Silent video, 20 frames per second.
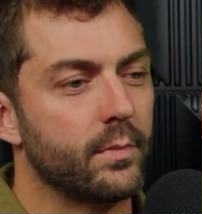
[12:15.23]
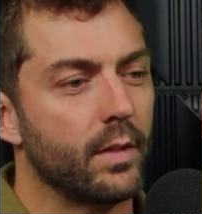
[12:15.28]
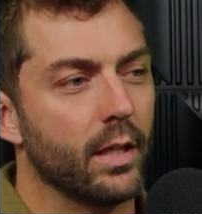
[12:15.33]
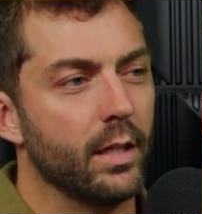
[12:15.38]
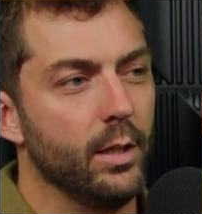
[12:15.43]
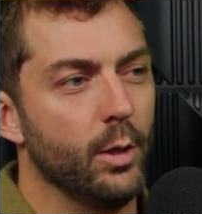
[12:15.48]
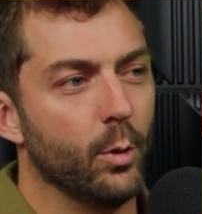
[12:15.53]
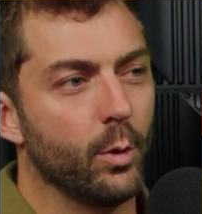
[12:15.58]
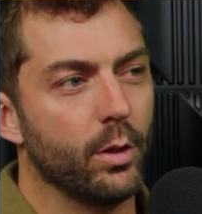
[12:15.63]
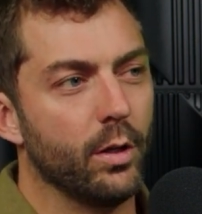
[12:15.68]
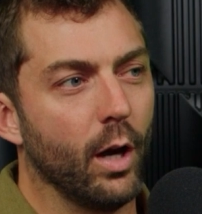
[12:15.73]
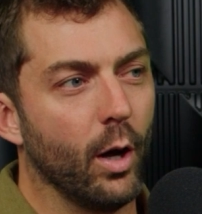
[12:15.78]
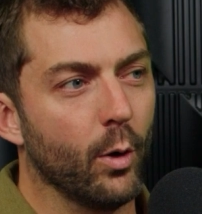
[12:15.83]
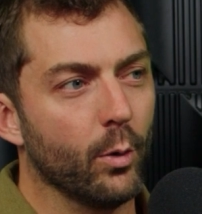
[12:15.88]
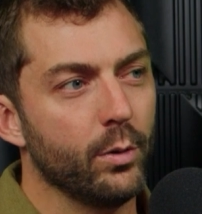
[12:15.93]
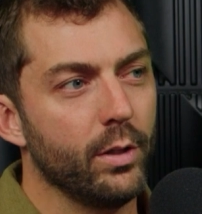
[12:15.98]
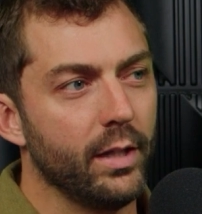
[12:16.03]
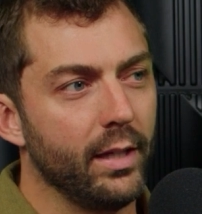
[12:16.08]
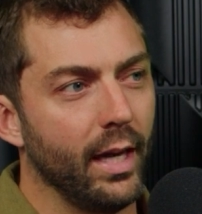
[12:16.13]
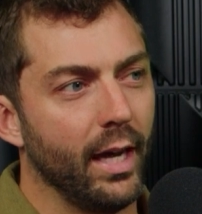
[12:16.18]
you can
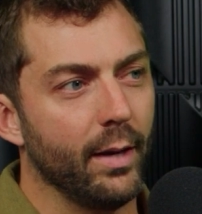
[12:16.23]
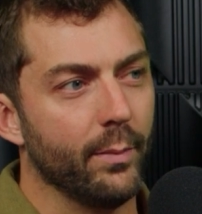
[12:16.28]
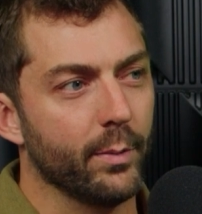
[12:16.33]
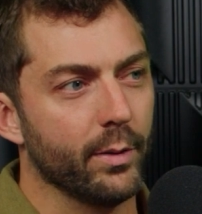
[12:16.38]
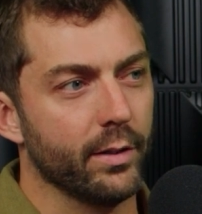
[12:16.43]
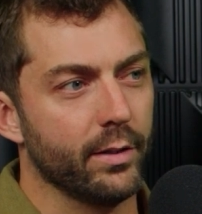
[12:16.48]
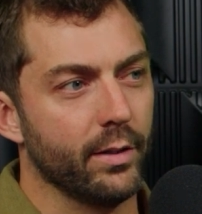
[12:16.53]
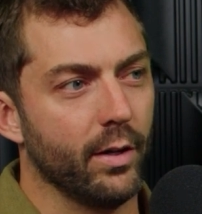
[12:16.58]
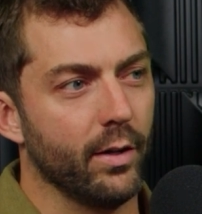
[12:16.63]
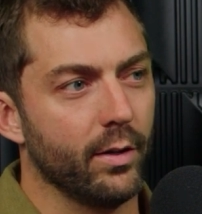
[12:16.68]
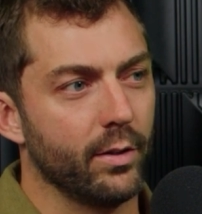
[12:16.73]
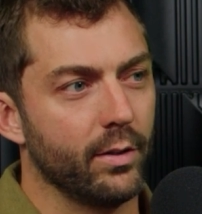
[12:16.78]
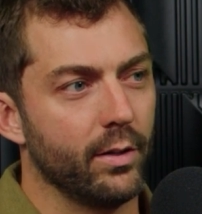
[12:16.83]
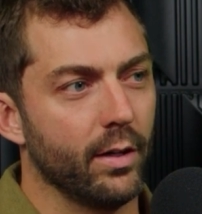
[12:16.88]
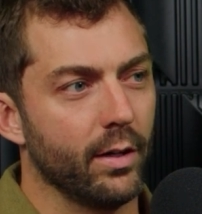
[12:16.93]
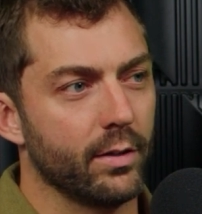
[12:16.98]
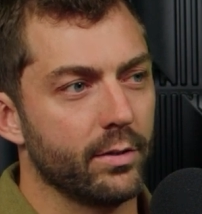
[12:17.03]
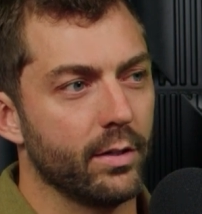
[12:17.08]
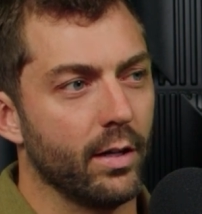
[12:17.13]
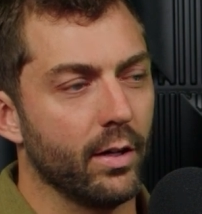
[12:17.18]
only gamble in Hong
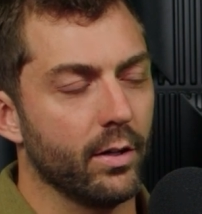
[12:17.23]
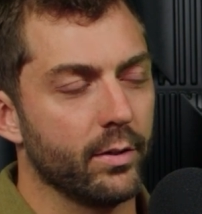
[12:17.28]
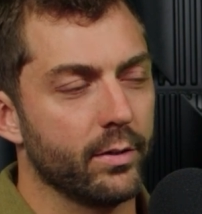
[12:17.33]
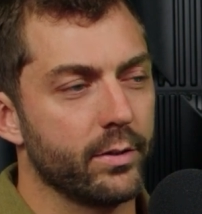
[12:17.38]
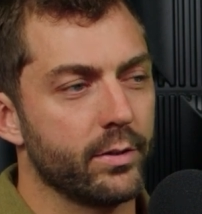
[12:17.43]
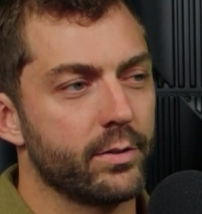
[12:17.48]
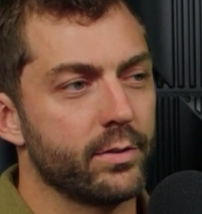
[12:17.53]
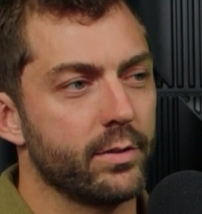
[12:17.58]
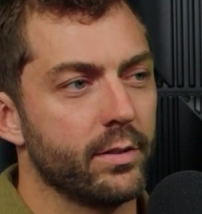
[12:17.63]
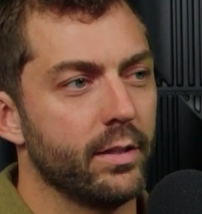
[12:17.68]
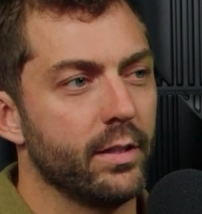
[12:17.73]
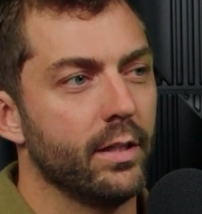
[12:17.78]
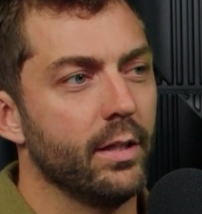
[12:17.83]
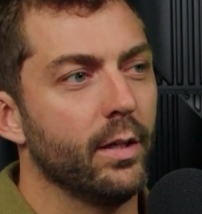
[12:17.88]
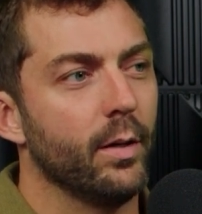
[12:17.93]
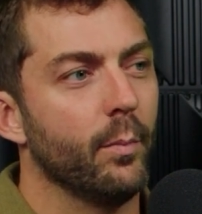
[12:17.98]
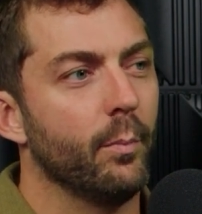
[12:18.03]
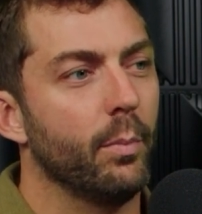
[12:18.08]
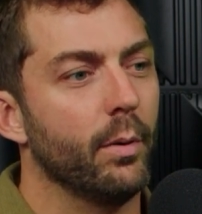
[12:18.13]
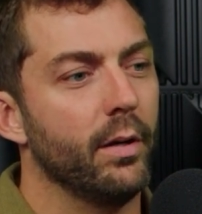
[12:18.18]
Kong dollars,
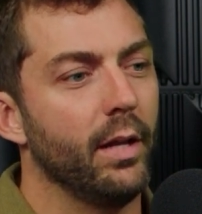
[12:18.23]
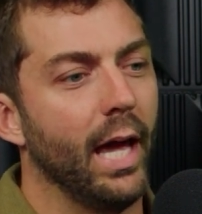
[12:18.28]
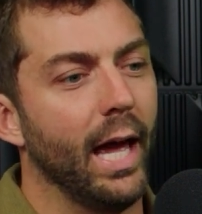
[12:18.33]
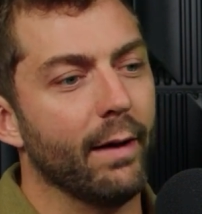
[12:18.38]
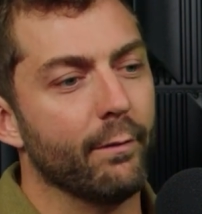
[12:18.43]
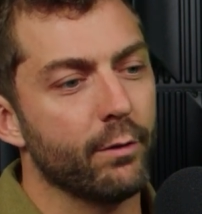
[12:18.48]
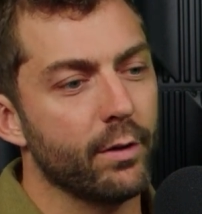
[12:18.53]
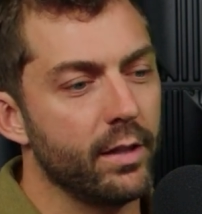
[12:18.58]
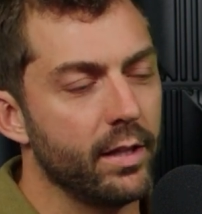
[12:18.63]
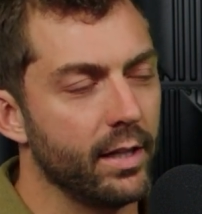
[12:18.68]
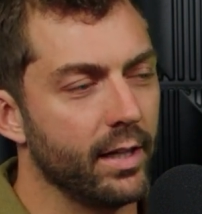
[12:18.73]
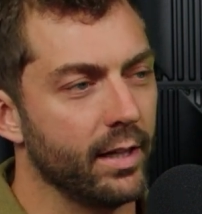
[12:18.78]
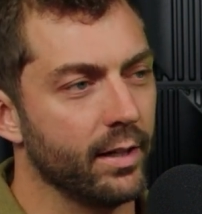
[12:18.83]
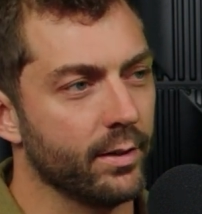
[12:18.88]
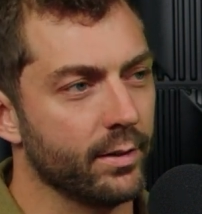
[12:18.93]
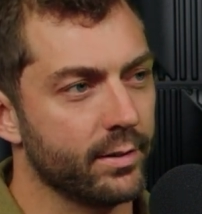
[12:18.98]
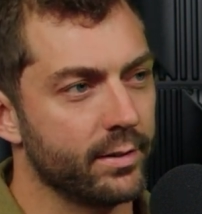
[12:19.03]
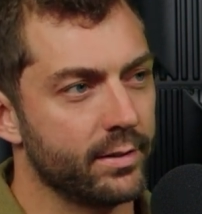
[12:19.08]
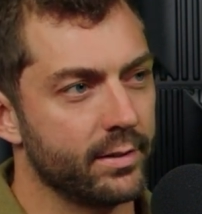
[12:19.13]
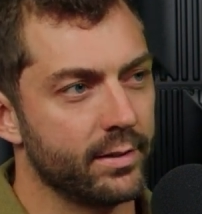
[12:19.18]
but everything
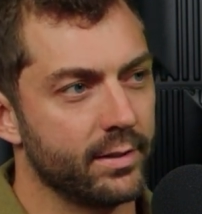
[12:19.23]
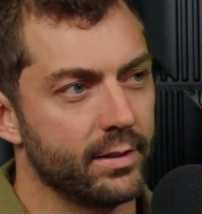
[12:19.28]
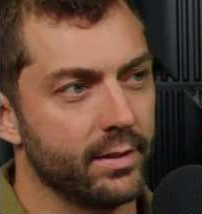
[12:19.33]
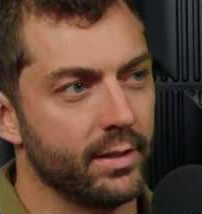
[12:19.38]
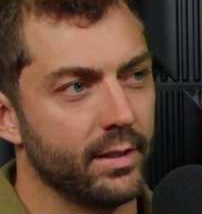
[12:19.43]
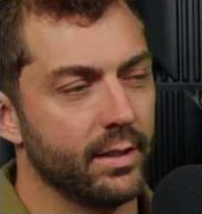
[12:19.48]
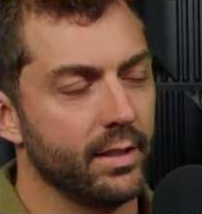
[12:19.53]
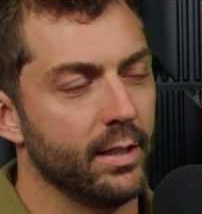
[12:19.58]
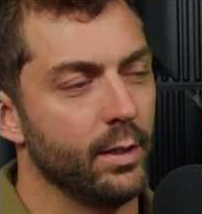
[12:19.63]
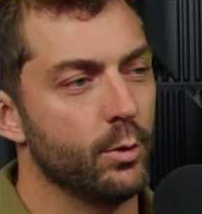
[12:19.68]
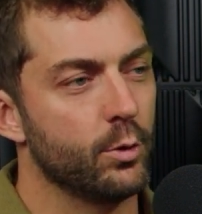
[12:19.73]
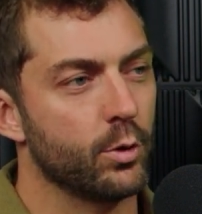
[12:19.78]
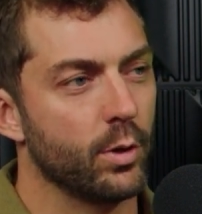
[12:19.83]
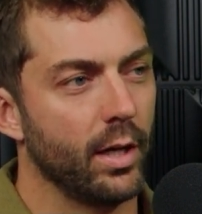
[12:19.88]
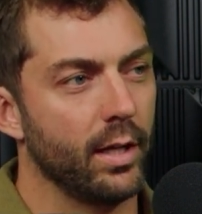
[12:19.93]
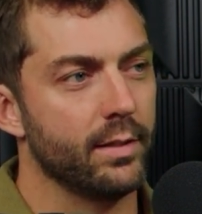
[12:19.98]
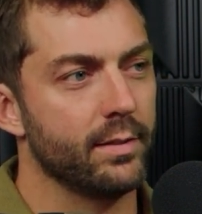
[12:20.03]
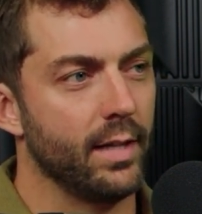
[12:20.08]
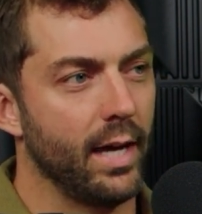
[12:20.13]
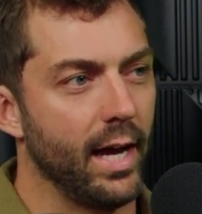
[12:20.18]
else you
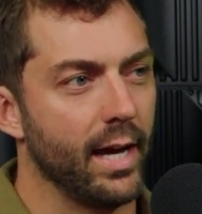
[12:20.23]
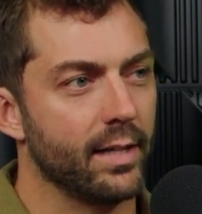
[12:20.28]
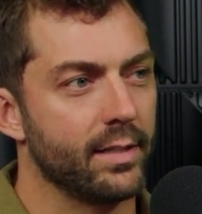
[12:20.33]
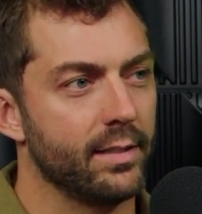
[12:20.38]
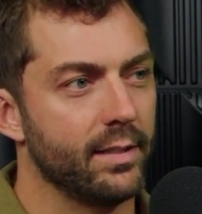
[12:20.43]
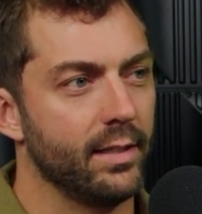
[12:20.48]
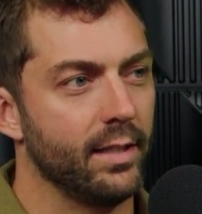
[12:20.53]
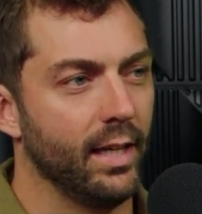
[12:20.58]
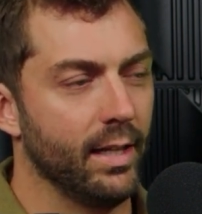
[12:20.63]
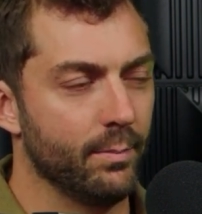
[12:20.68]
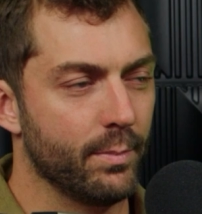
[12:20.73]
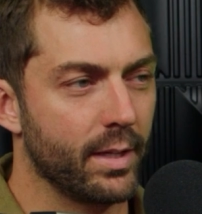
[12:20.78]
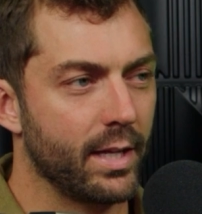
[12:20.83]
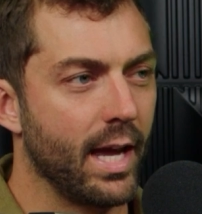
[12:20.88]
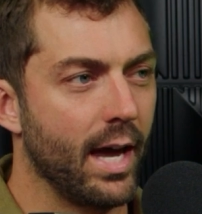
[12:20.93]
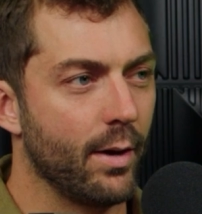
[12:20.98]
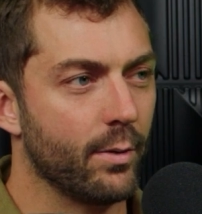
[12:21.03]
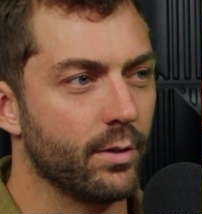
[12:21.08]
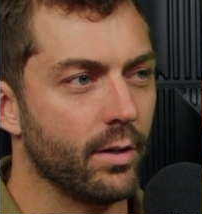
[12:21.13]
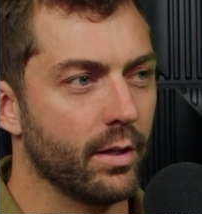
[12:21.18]
transact in
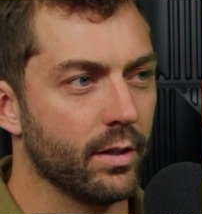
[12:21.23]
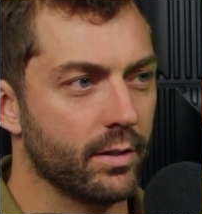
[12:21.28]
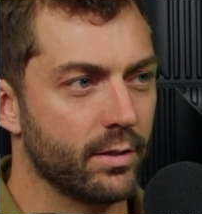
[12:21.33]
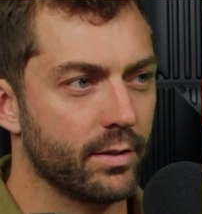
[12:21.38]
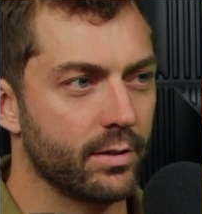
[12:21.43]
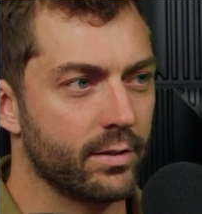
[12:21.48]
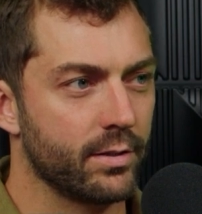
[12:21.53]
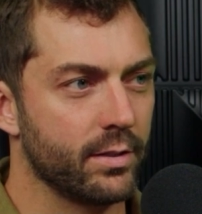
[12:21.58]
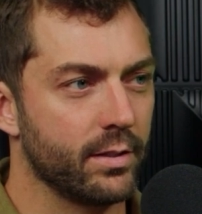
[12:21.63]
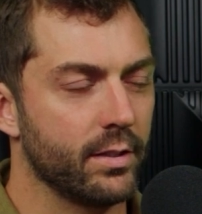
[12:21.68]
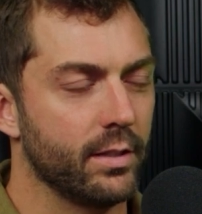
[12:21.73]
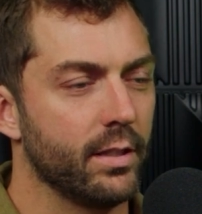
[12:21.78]
Macau dollars.